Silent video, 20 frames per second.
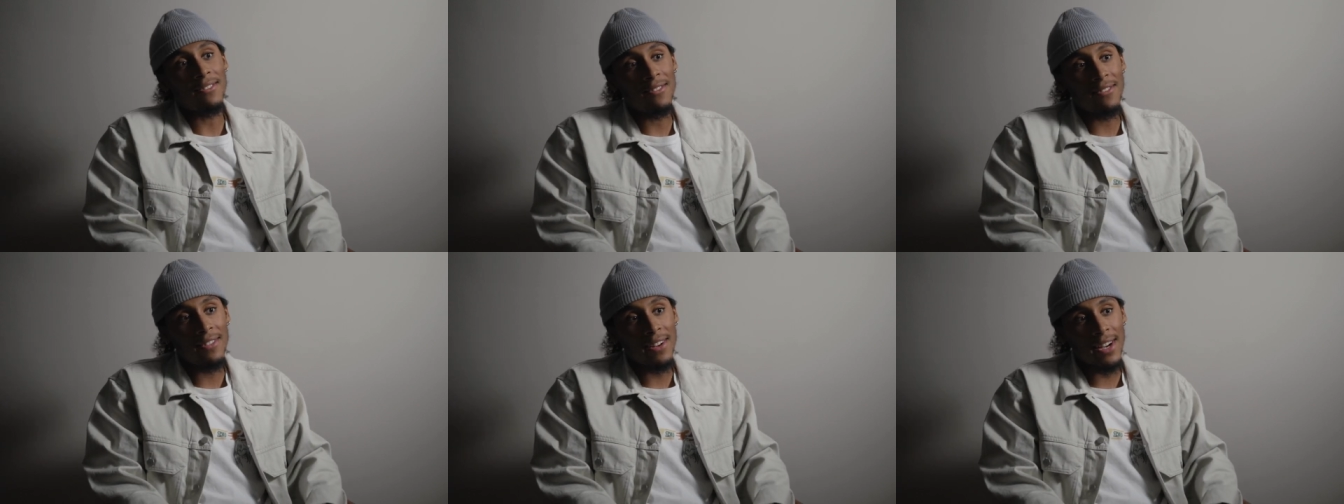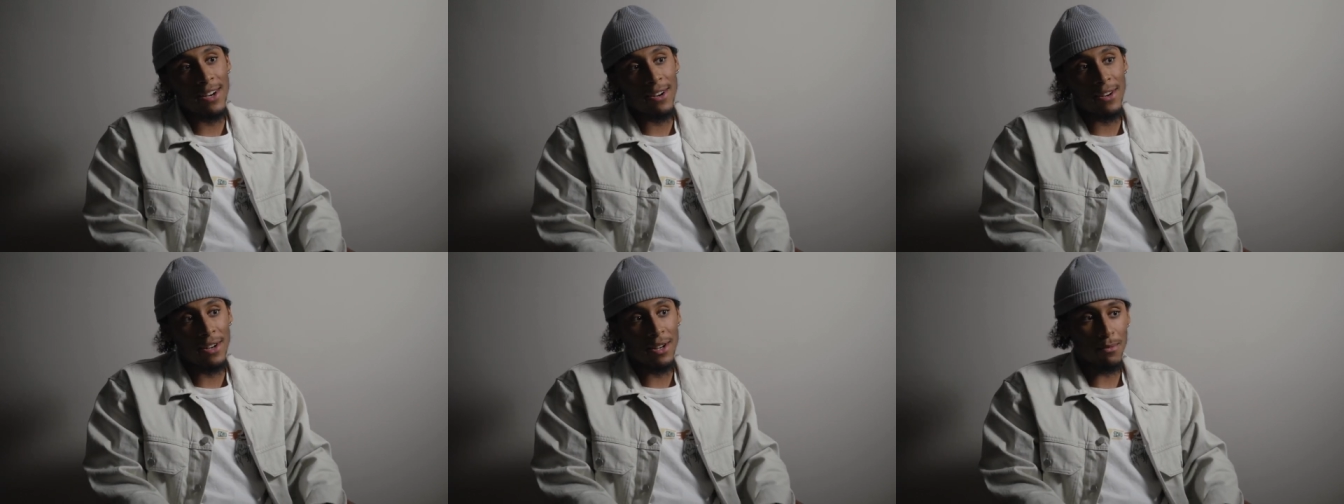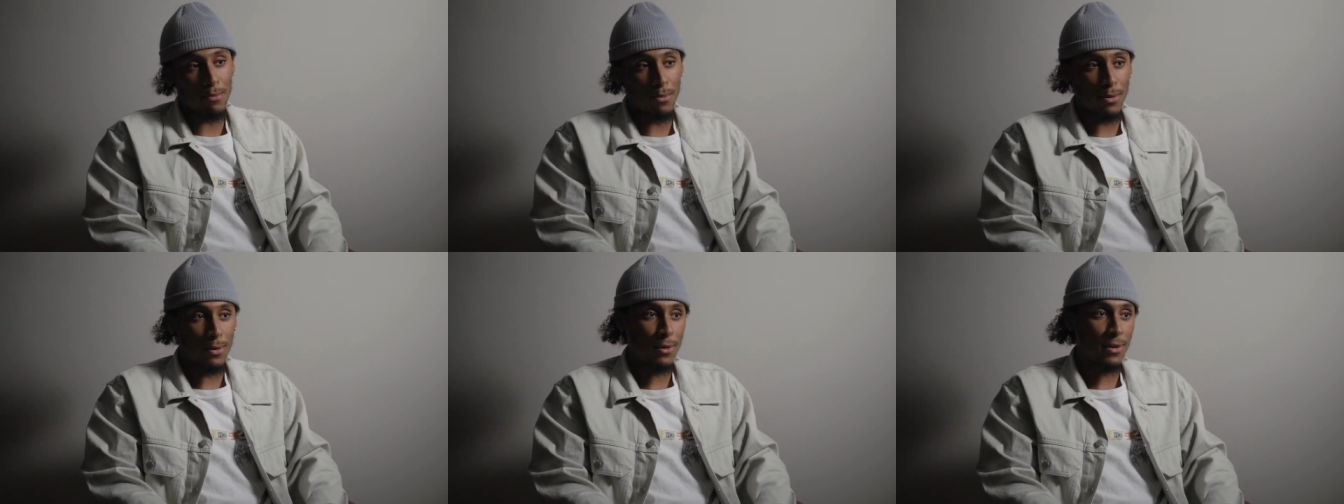very
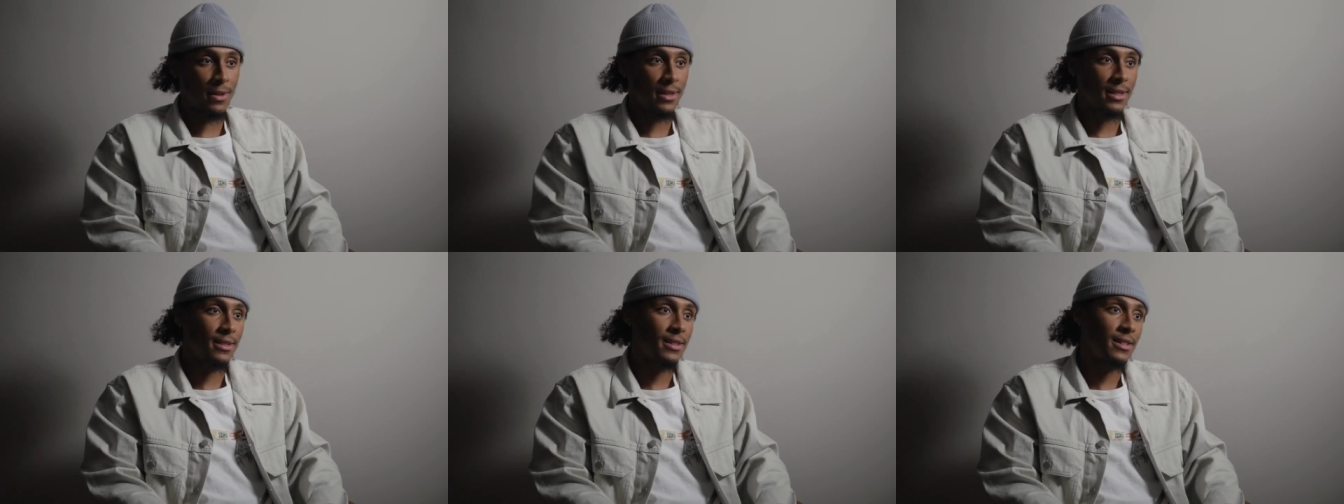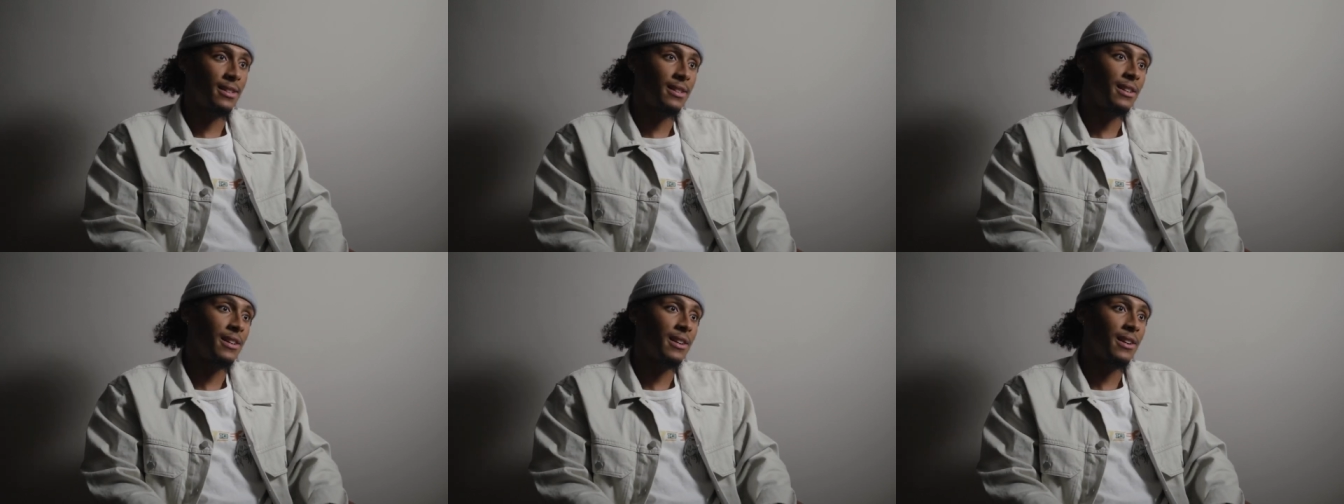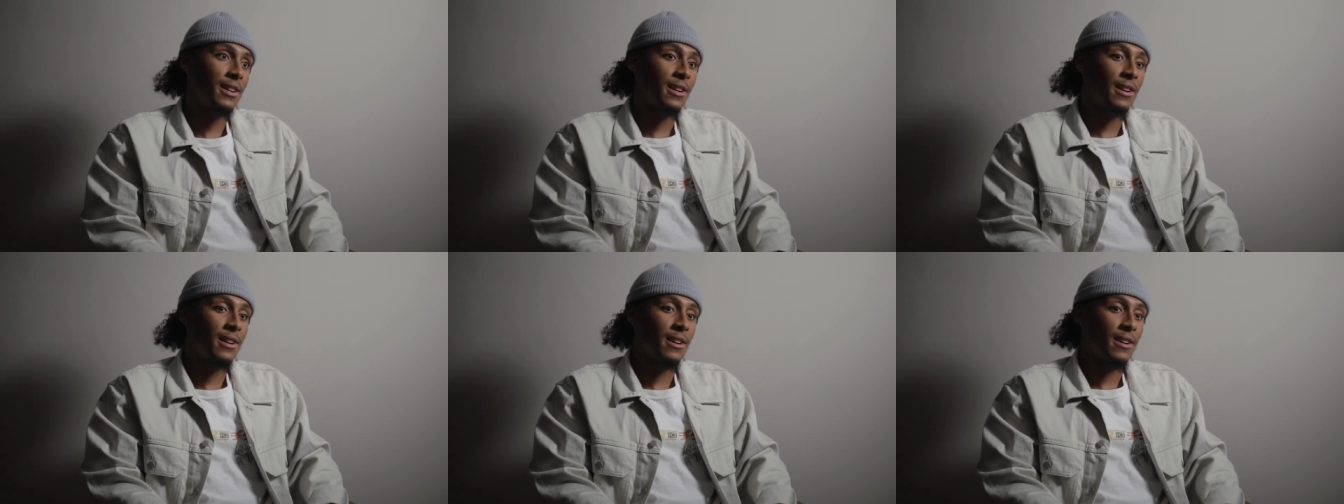important
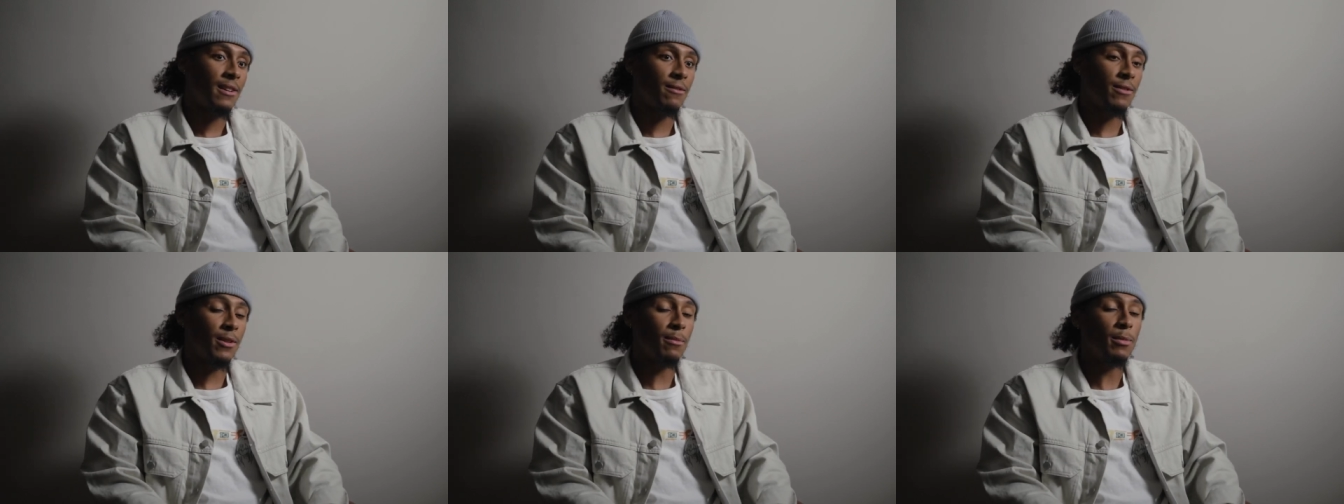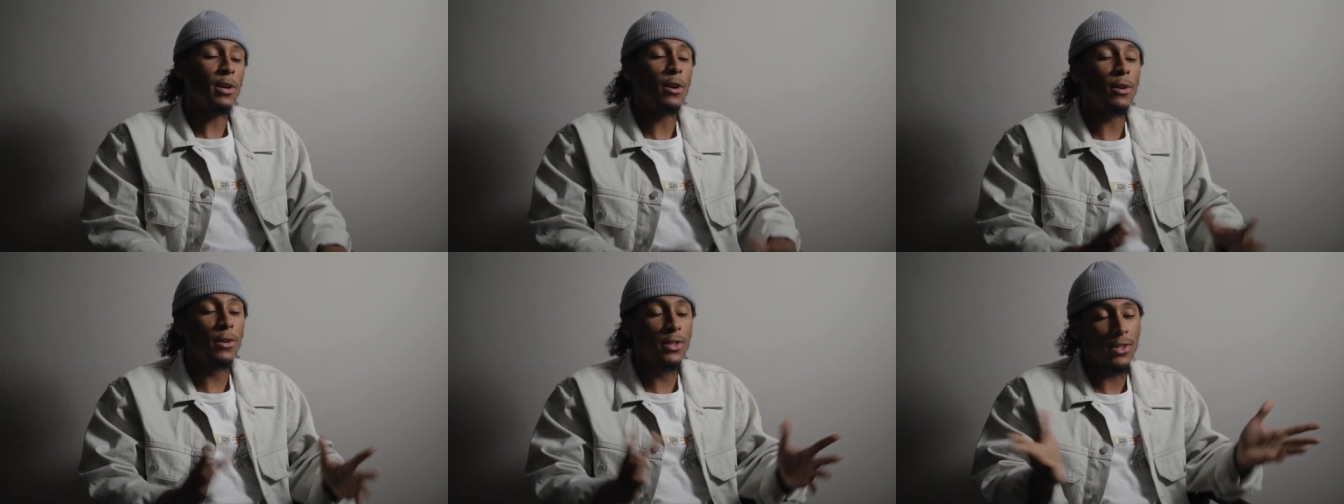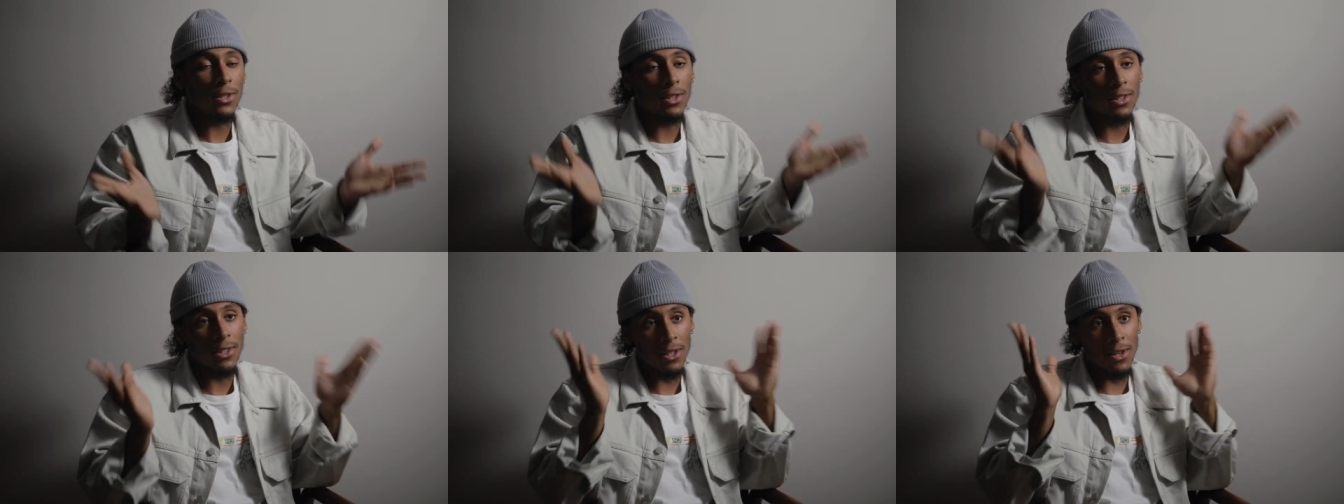from
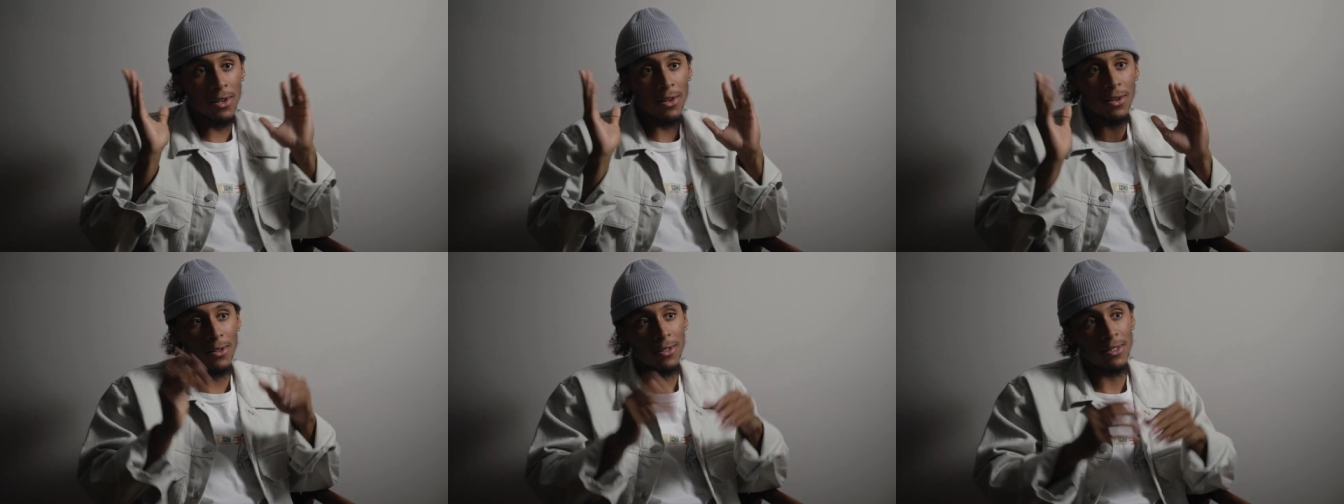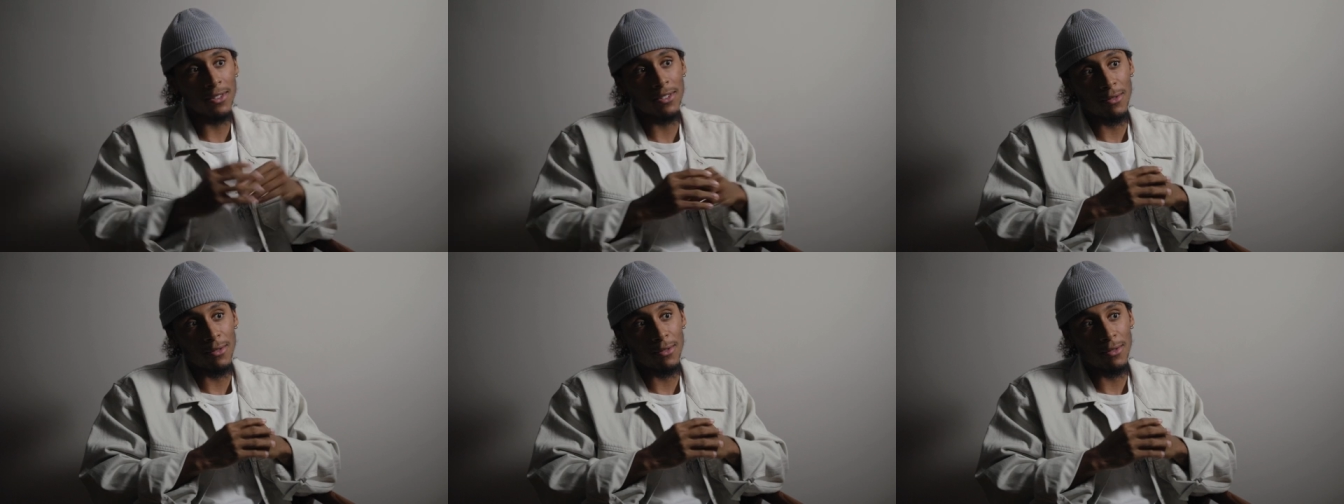culture alone.